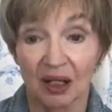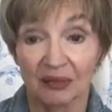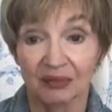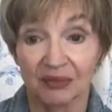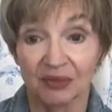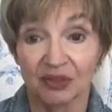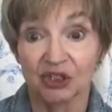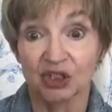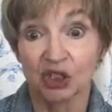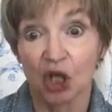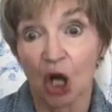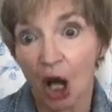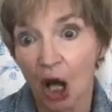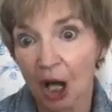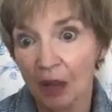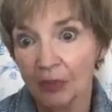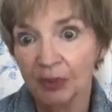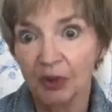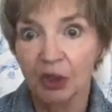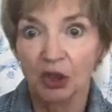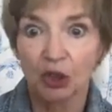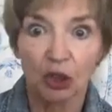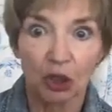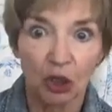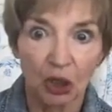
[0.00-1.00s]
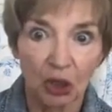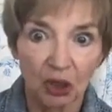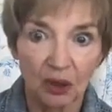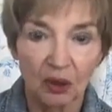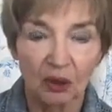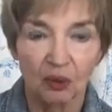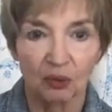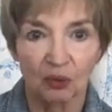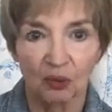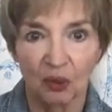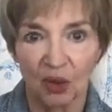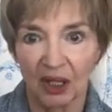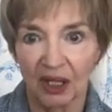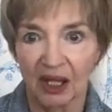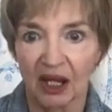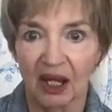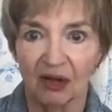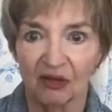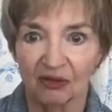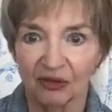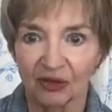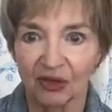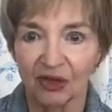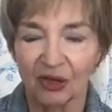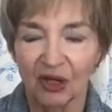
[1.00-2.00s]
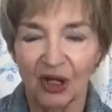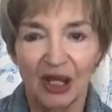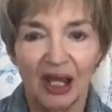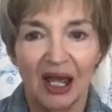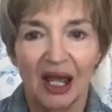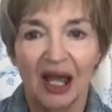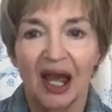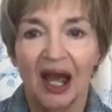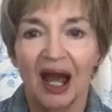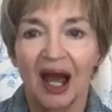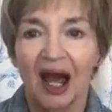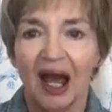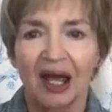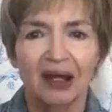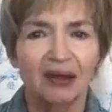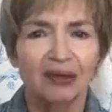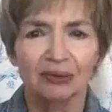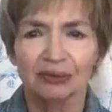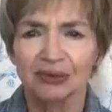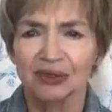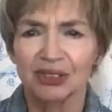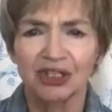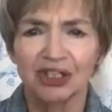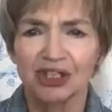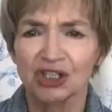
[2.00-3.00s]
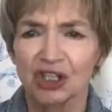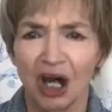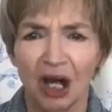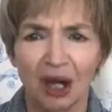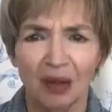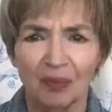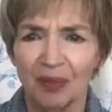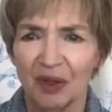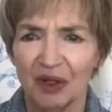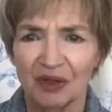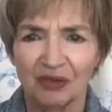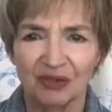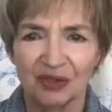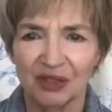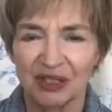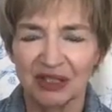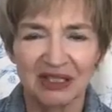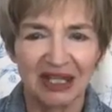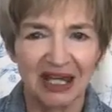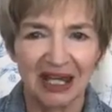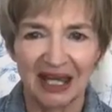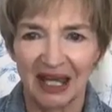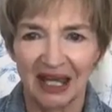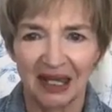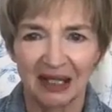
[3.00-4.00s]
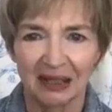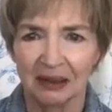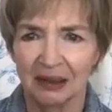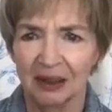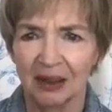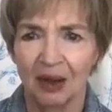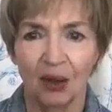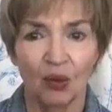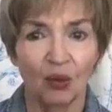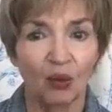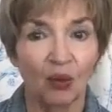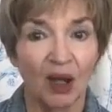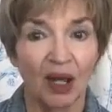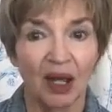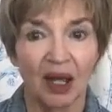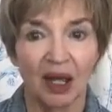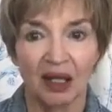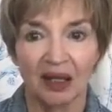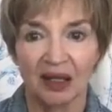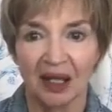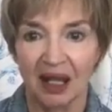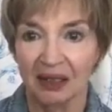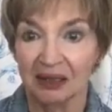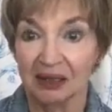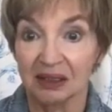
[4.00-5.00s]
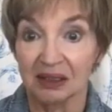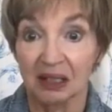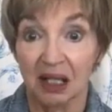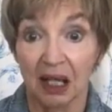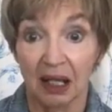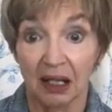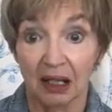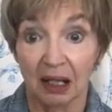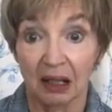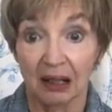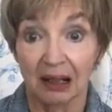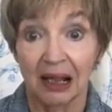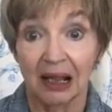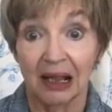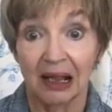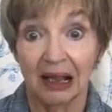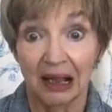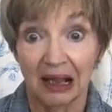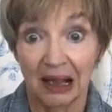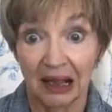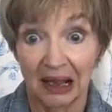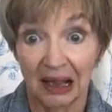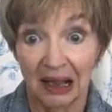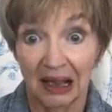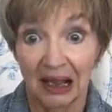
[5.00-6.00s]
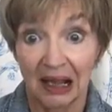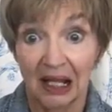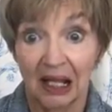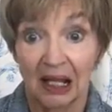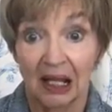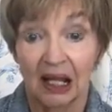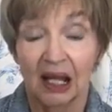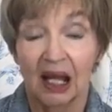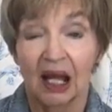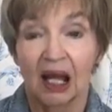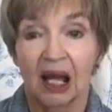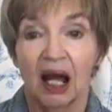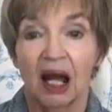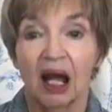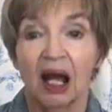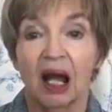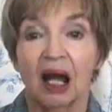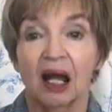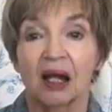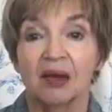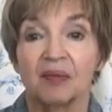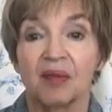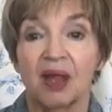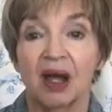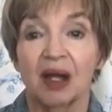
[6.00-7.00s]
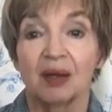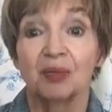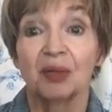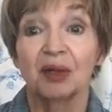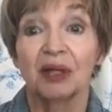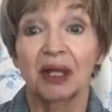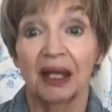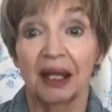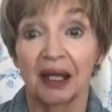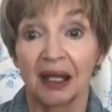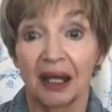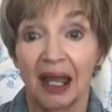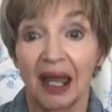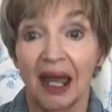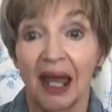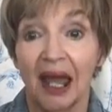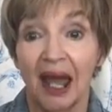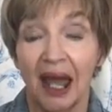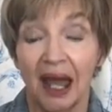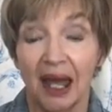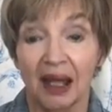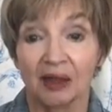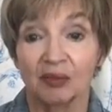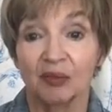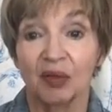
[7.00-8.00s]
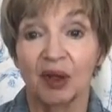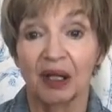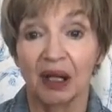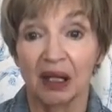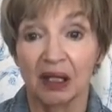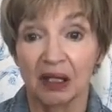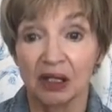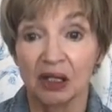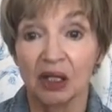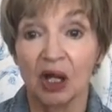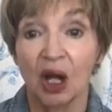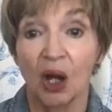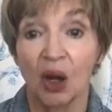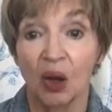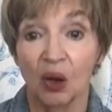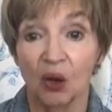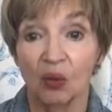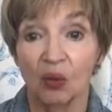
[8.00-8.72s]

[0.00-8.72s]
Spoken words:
shop, cook, whatever. I don't shop every day. No way. That's like, I plan ahead, but I know